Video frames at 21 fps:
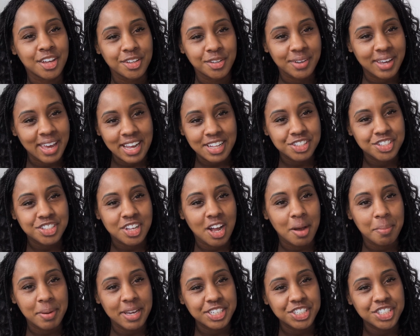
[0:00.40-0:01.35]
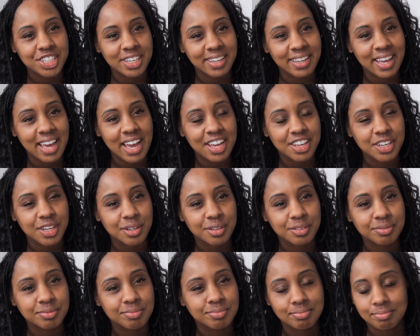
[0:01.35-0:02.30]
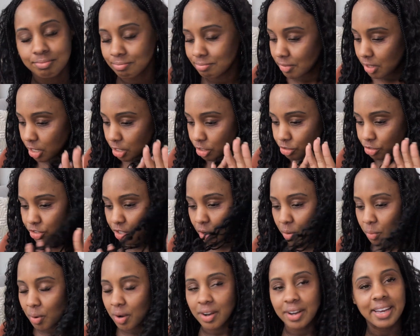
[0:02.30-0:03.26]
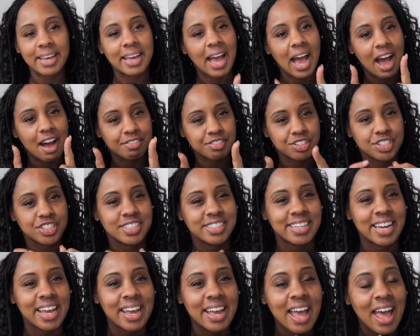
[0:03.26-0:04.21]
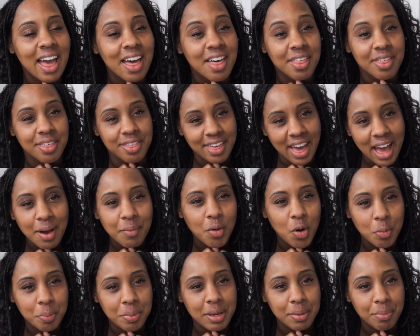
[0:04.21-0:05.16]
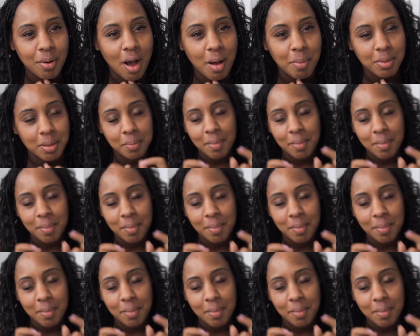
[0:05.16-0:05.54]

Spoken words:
You can't stop itching, can you? Don't worry, after today, that won't be a problem.